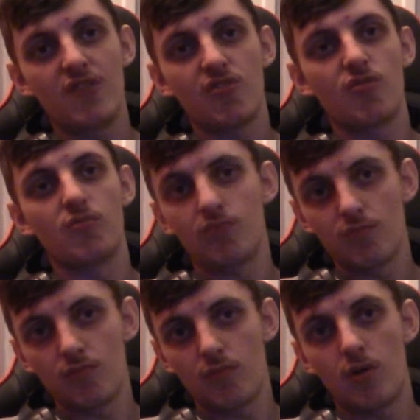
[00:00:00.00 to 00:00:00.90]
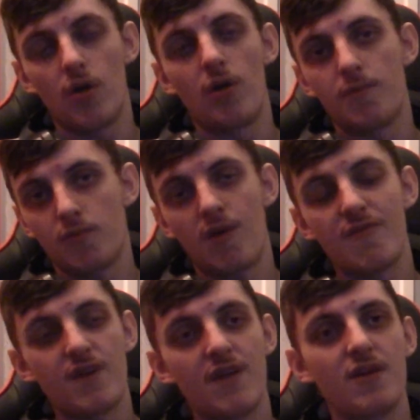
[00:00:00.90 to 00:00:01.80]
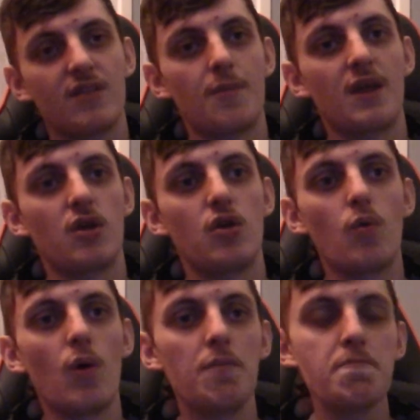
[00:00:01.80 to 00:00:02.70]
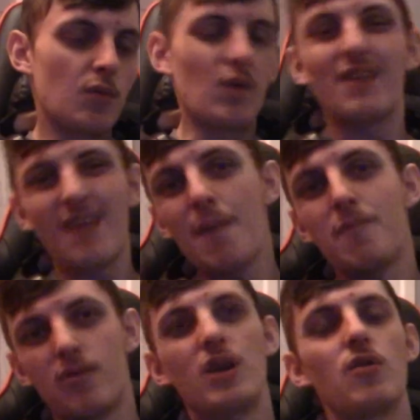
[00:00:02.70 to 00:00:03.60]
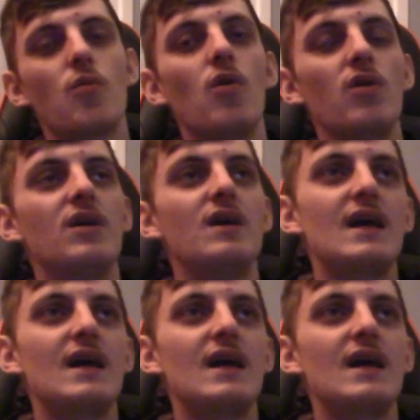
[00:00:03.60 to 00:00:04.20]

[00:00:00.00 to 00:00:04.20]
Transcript: So her grandfather had to make a new one. Well, a temporary new one.